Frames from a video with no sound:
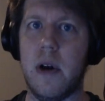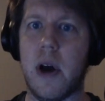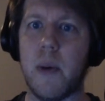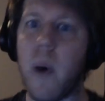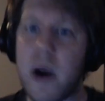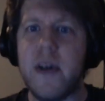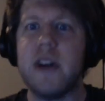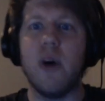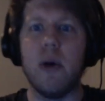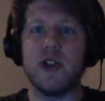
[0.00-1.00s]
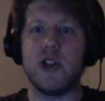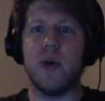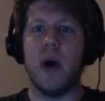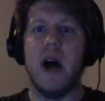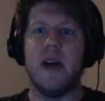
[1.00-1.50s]
What if I told you
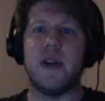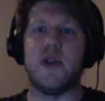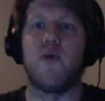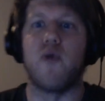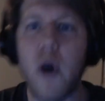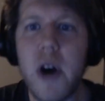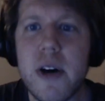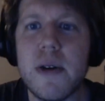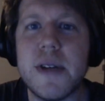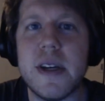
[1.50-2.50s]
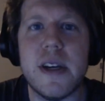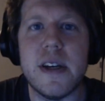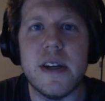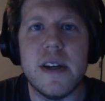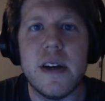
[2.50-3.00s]
that the
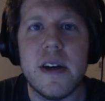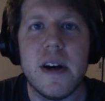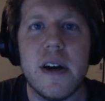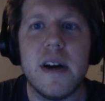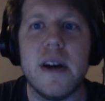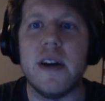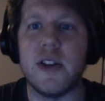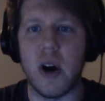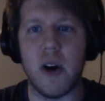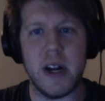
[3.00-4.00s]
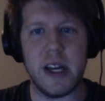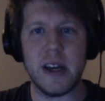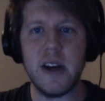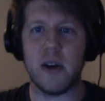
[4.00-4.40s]
royalty is already here?